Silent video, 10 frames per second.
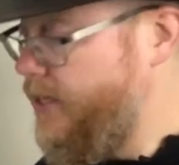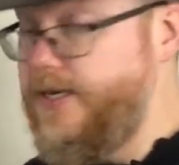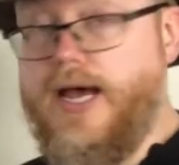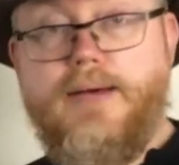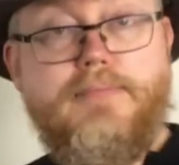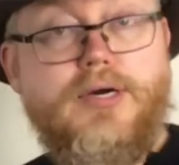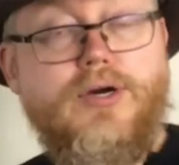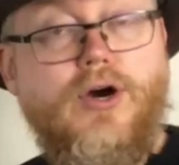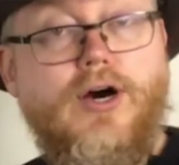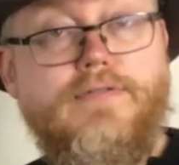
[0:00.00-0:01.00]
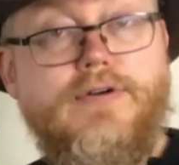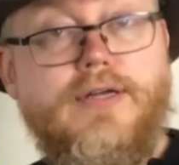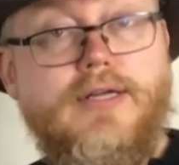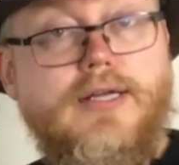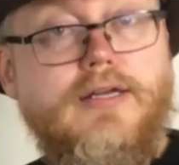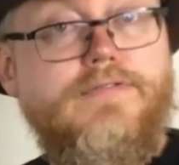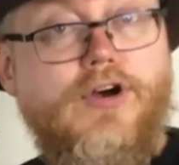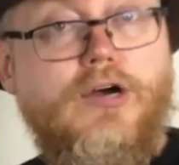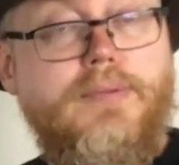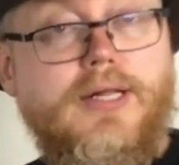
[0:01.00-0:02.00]
the number of
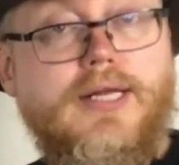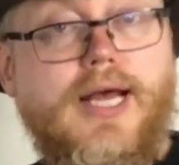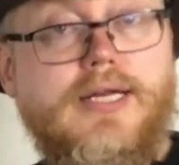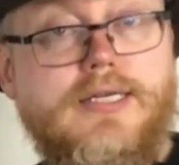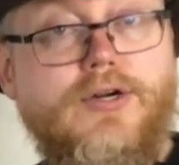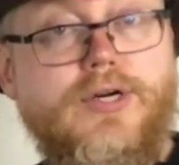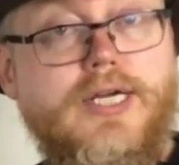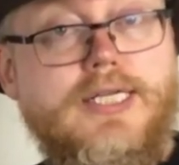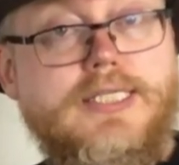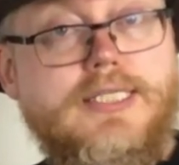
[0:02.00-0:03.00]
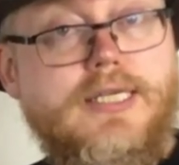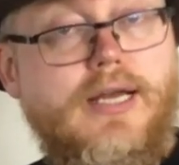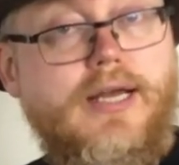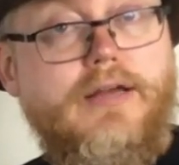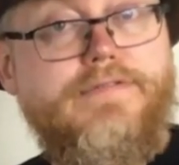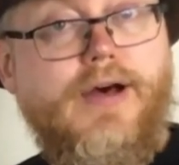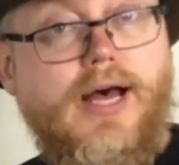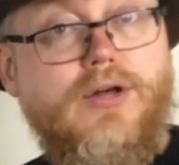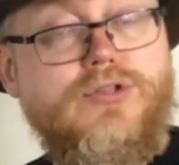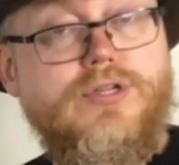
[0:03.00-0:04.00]
verbal categories
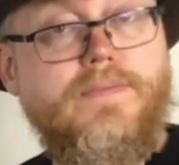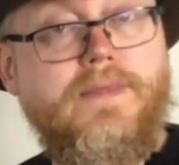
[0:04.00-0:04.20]
found.